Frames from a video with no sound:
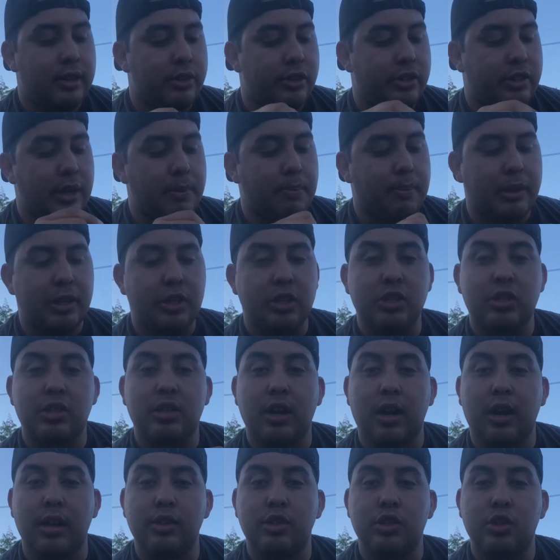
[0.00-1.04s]
Simply
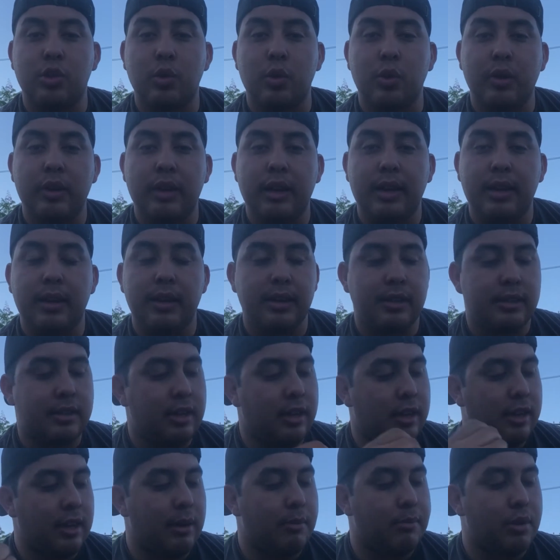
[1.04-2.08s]
just unscrewing it
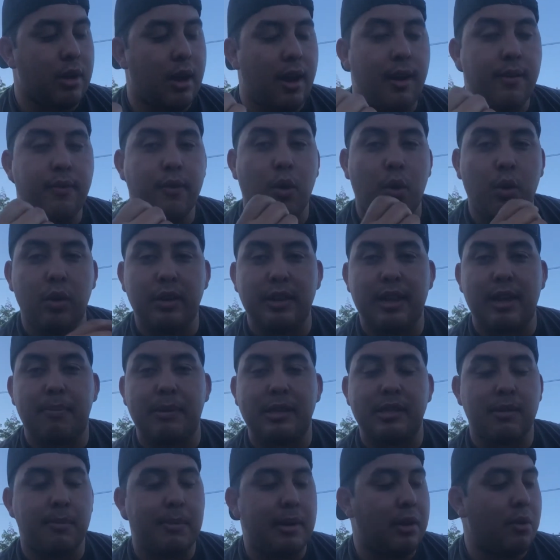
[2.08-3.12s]
until it comes off, holding that
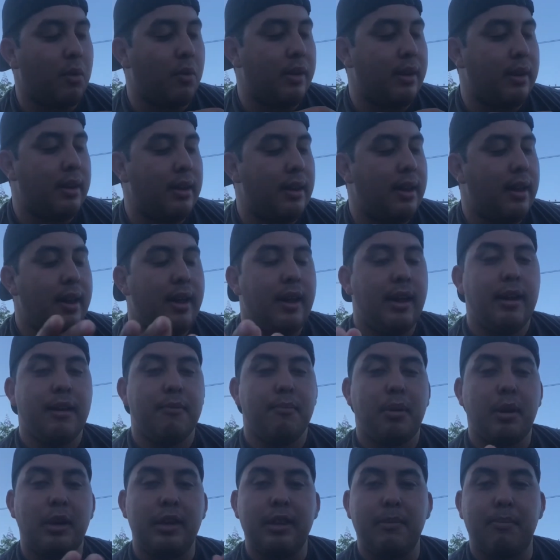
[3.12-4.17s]
piece of metal in,
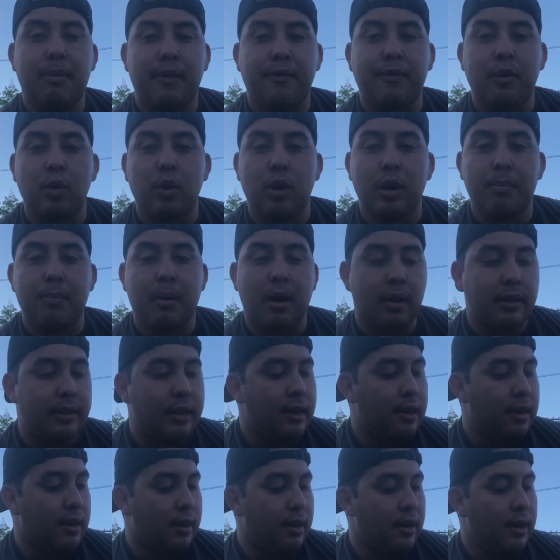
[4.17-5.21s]
putting the Buffalo grip on
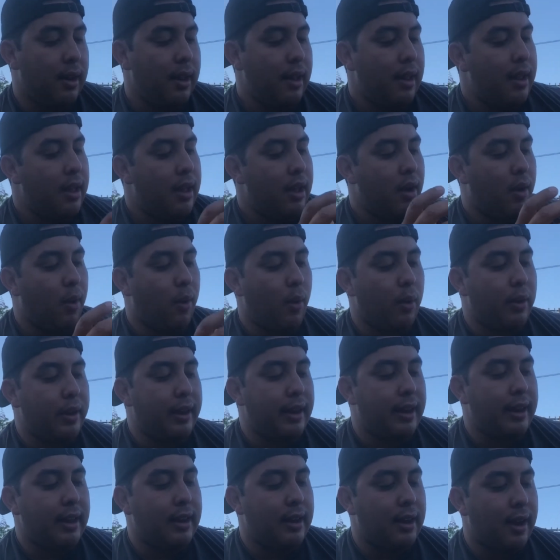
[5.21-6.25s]
there,
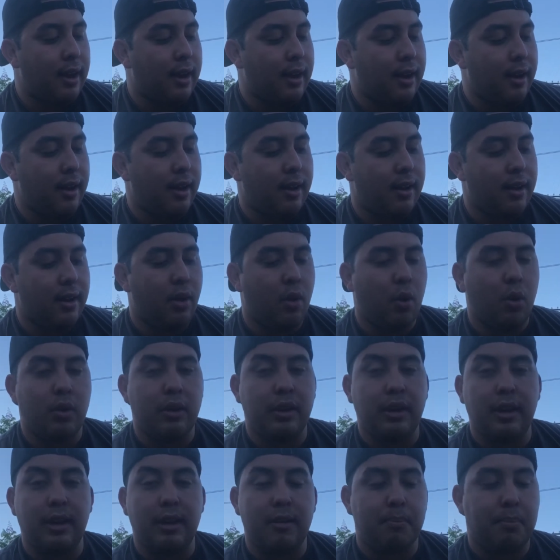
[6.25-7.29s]
holding it
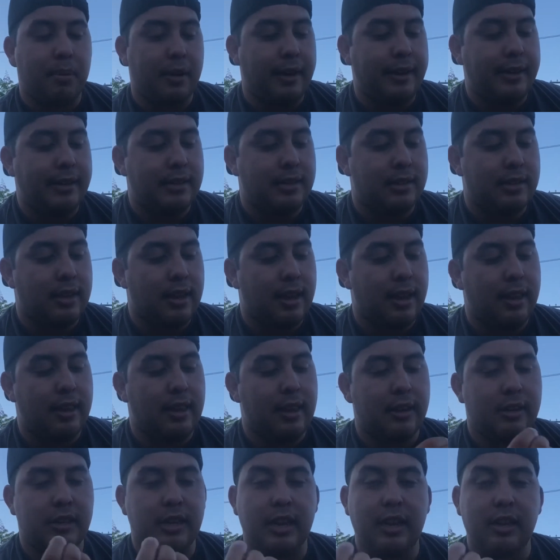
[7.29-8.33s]
in place, and
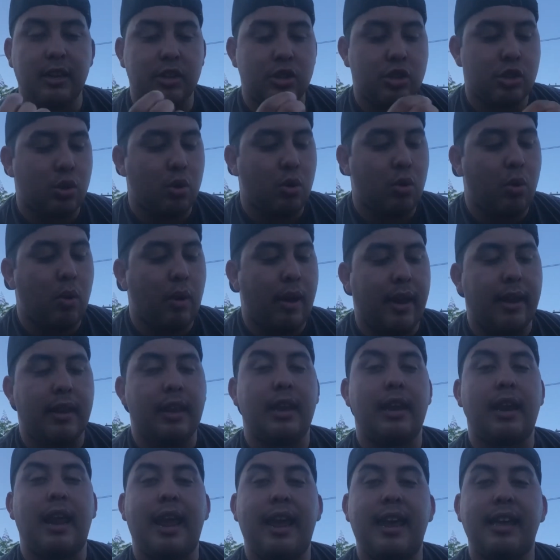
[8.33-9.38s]
then taking the screw and
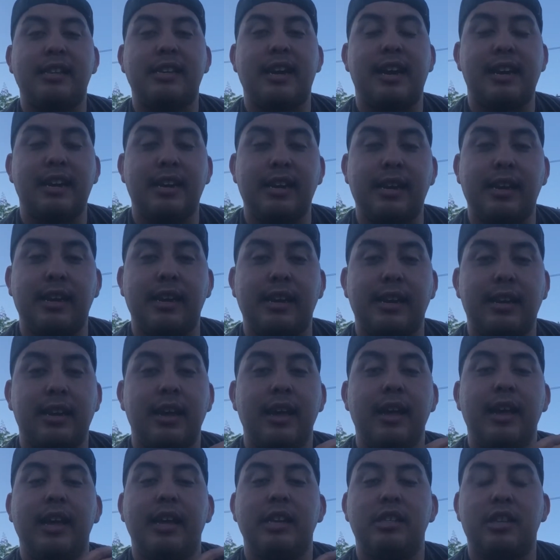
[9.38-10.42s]
then hand tightening it
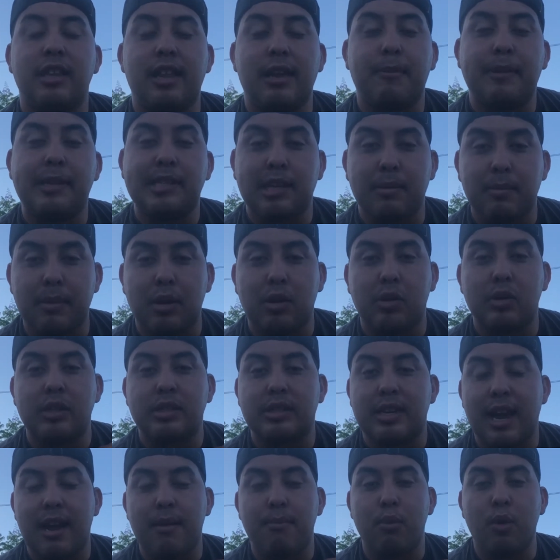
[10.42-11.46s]
until that piece of metal
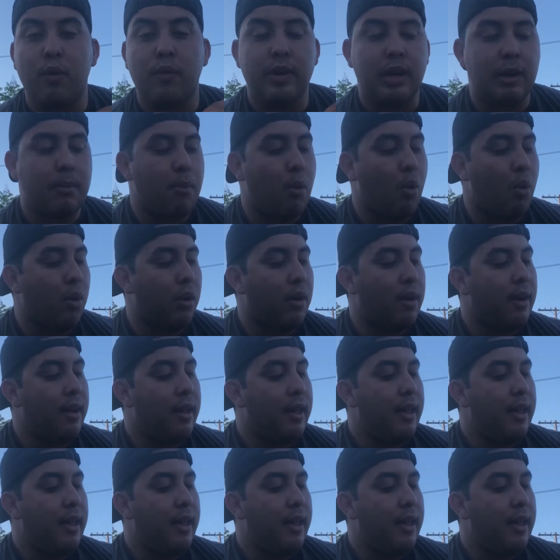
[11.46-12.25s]
does not move anymore.